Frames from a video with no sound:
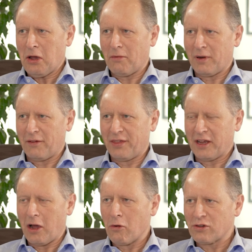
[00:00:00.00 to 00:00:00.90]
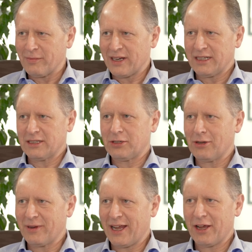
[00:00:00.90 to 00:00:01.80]
will, I think, ultimately
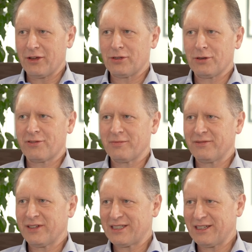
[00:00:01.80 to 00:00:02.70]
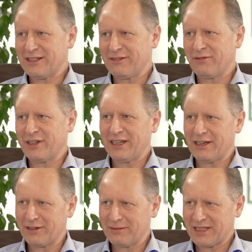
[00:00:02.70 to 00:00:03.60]
determine how you do from investing in
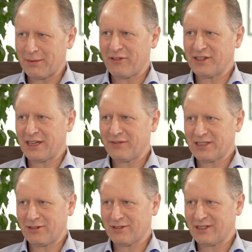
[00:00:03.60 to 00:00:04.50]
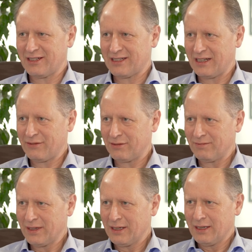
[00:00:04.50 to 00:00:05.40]
Nvidia and some of those other stocks at this level.
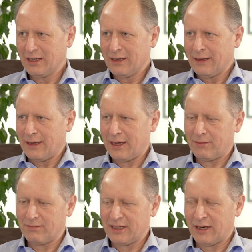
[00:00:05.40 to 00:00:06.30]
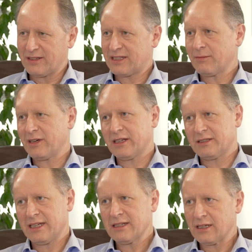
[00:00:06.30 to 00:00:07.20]
And similarly,
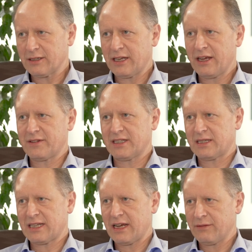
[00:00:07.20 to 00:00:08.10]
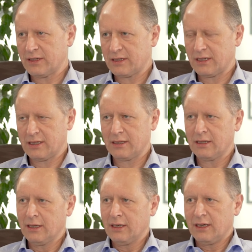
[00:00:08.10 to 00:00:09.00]
Tesla, you'd have to say that
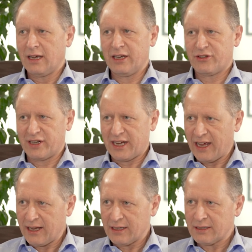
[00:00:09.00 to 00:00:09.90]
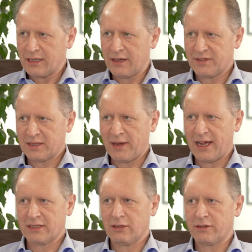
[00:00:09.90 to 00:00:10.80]
electric cars have
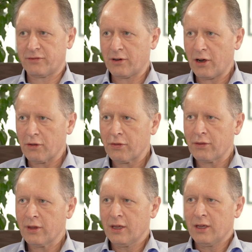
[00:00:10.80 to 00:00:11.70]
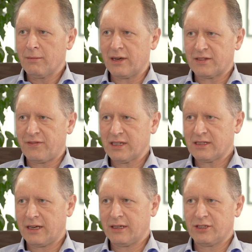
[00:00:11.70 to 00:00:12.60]
sparked a lot of growth, but it's
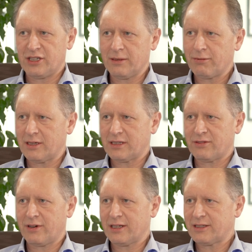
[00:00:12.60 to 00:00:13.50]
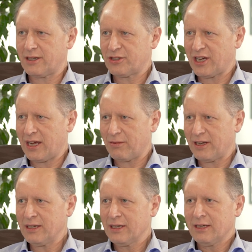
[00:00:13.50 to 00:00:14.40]
fascinating the share price has rallied so
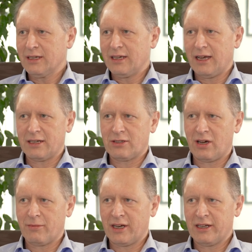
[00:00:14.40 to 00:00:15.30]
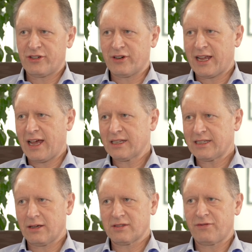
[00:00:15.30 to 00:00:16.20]
sharply at a time when electric car
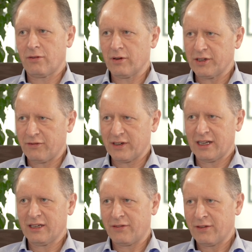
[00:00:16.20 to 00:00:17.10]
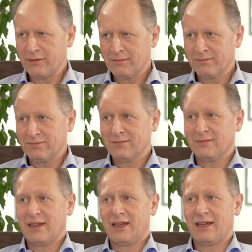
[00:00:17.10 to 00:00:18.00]
sales are falling off a cliff.
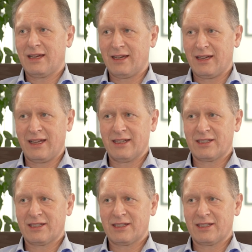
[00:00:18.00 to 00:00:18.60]
And